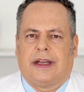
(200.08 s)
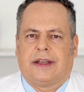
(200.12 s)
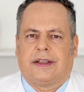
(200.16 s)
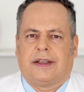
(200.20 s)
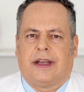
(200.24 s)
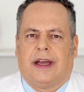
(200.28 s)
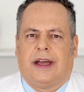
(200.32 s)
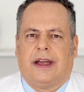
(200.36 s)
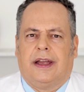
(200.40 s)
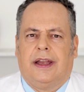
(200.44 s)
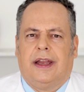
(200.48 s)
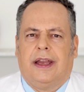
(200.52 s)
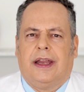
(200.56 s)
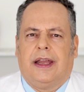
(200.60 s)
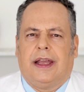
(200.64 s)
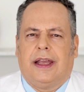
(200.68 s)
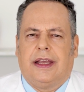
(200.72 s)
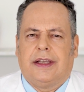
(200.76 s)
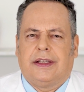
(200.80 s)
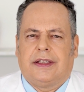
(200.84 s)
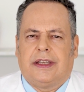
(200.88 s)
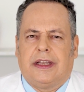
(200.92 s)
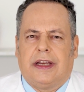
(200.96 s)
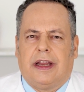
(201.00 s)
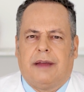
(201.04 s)
The
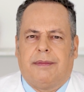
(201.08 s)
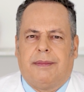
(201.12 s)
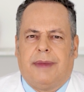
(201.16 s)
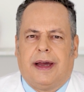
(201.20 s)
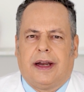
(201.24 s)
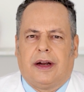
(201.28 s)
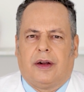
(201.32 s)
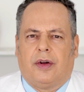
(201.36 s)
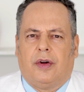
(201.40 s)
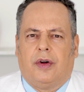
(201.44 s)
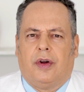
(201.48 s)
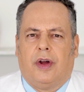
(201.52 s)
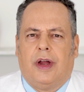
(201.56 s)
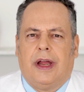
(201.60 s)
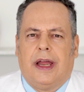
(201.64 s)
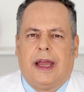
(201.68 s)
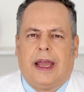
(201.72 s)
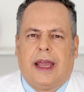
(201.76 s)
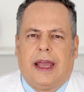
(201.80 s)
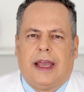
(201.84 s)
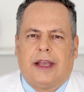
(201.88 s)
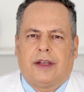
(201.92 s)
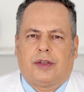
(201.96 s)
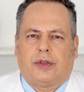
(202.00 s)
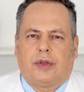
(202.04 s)
anthropometer
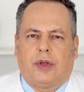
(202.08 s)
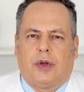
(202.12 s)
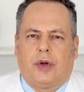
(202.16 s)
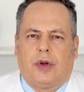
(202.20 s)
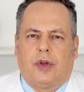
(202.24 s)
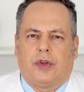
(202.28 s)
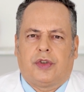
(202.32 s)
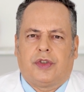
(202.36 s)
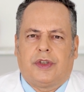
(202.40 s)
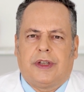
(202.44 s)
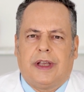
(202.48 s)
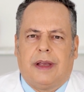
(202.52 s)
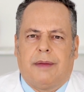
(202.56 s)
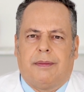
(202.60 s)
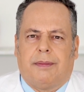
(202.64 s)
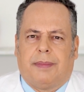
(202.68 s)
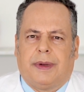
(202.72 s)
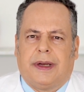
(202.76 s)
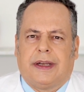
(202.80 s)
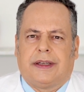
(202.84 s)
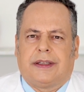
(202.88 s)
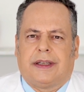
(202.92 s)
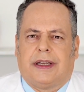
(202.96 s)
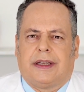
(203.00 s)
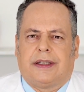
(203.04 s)
that
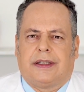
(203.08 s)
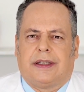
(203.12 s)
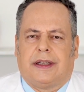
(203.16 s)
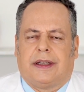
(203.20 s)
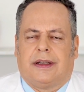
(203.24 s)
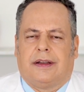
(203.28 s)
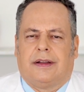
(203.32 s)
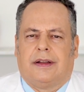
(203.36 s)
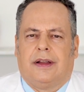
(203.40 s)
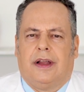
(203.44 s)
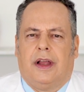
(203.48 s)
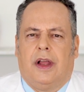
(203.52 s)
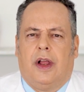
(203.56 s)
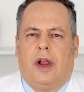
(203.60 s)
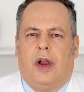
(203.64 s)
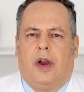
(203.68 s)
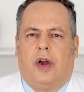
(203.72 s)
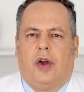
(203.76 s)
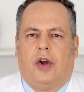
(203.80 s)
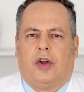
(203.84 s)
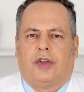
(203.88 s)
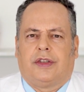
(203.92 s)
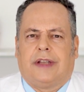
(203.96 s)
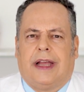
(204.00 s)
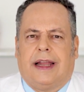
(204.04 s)
assesses fat
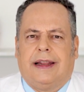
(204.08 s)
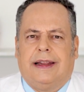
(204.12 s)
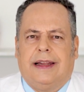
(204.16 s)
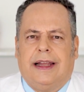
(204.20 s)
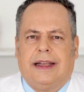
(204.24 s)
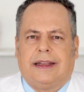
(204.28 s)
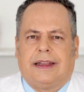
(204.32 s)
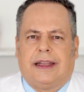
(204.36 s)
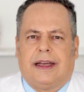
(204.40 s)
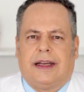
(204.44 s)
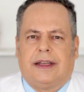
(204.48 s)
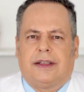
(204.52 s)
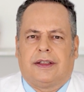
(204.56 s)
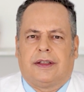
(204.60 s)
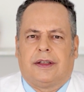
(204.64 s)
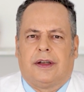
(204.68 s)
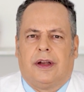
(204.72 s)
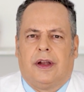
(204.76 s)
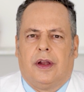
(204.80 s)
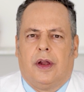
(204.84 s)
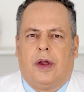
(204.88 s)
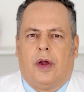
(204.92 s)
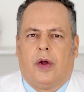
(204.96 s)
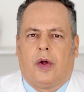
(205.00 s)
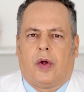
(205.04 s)
distribution
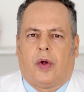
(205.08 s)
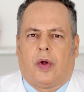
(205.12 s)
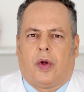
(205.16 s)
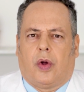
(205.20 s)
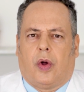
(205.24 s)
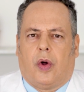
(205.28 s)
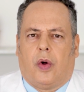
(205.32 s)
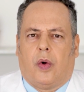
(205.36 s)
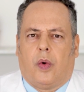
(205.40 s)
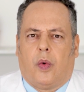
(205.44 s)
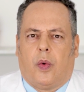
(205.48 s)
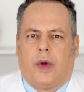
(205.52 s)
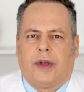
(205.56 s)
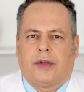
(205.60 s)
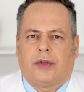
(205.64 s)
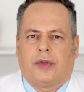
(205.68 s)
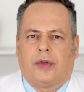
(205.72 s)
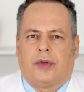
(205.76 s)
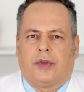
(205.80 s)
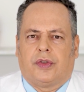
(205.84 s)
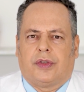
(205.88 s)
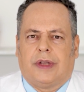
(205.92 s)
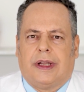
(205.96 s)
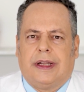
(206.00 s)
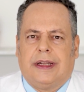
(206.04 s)
is the waist
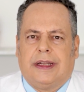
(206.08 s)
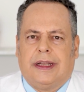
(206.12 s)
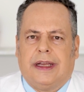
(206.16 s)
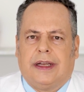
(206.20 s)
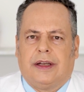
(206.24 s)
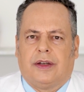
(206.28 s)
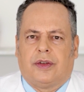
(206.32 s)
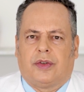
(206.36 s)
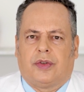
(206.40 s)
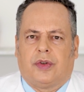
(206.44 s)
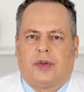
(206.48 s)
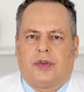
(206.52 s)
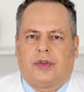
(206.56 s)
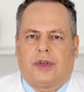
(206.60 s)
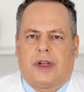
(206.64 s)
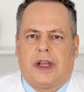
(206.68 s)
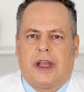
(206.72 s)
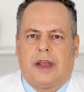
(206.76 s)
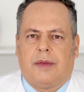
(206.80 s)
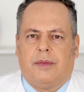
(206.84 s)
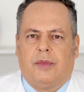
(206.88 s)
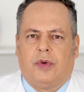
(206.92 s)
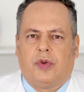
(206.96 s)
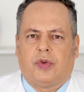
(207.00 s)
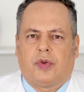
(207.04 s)
circumference,
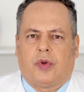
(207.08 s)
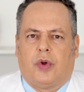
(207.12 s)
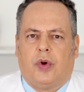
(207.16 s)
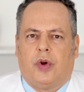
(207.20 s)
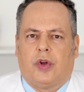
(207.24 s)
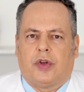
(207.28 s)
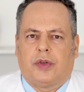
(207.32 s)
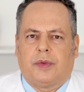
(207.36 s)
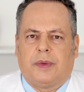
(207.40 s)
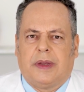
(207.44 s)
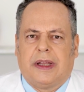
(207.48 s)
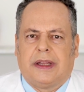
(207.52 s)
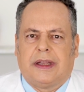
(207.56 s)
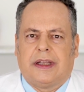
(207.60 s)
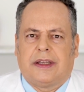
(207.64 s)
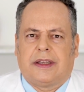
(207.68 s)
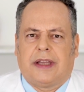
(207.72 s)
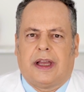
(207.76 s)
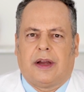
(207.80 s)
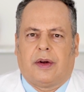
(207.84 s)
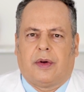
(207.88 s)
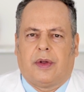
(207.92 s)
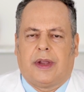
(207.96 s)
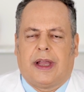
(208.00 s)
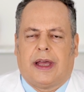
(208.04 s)
hip
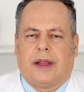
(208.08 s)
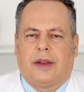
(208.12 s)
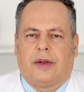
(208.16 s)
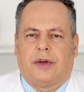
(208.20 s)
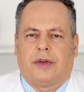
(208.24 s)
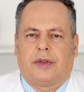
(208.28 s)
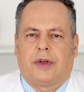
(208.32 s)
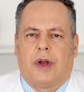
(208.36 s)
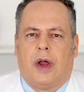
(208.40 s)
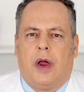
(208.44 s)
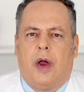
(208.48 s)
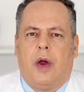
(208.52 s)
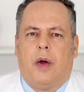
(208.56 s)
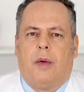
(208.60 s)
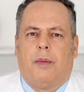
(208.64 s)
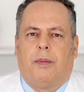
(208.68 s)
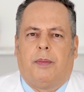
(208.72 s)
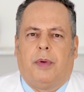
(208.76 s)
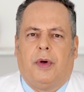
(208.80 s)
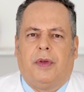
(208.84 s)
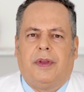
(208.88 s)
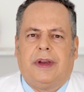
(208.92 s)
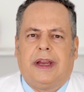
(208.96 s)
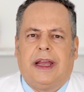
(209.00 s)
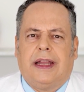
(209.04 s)
circumference
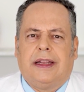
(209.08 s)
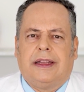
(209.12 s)
ratio,